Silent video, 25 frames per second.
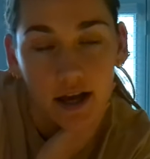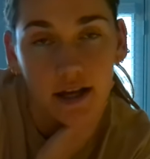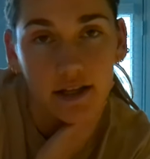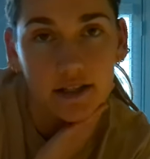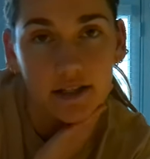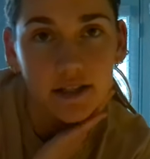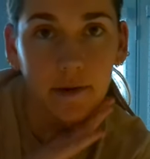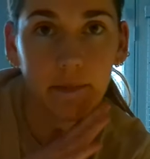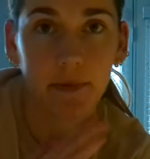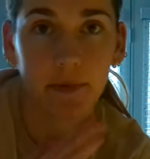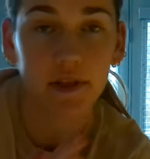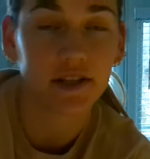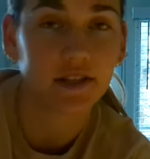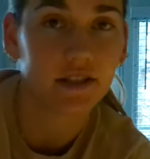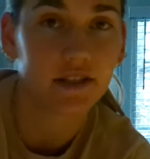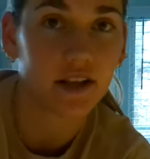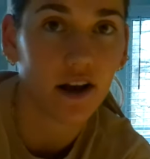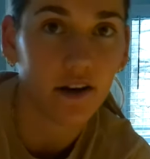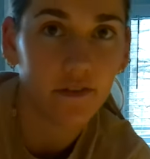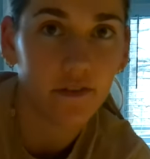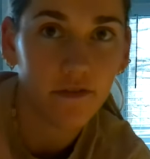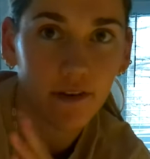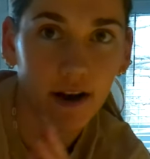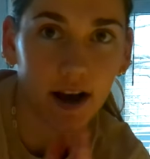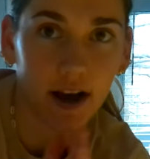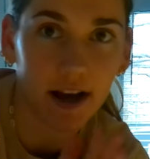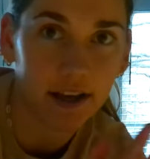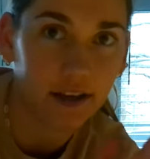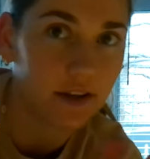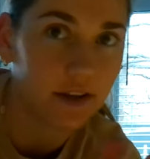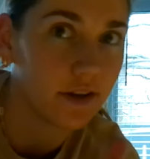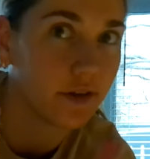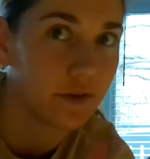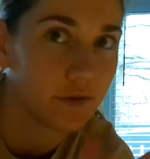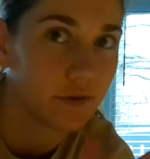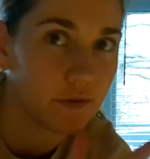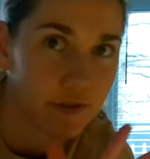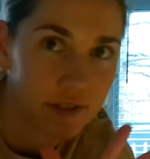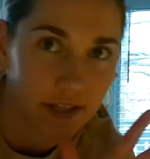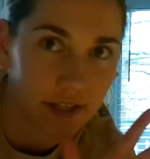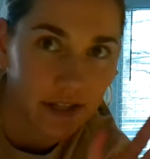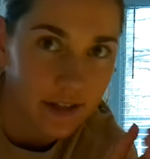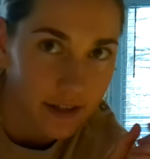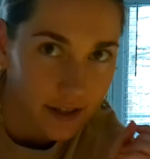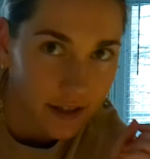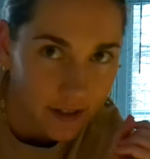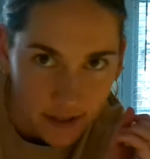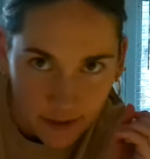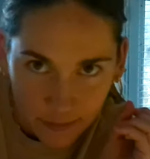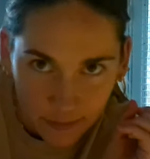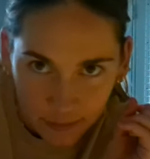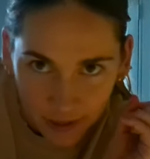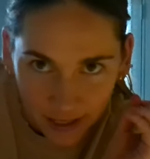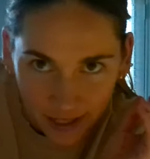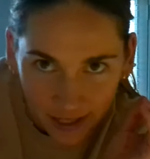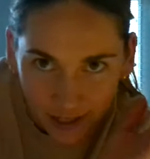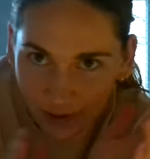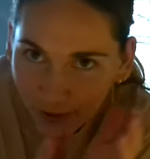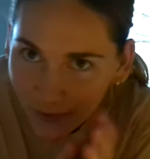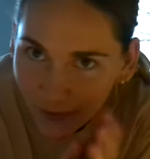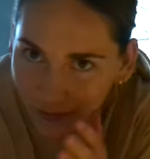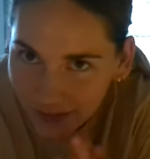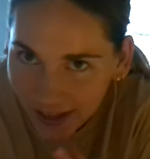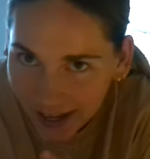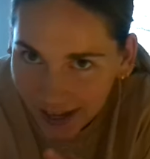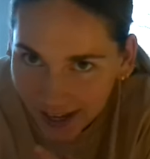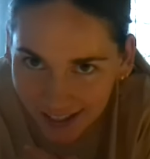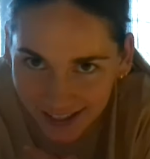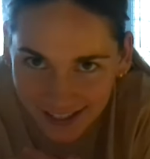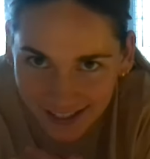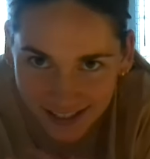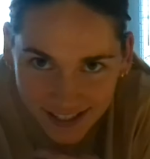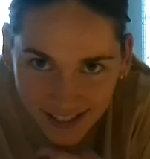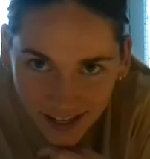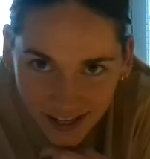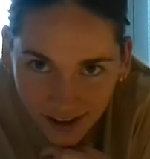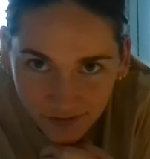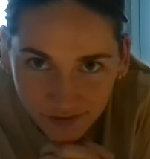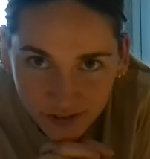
some of the stuff I use and explain all that kind of stuff.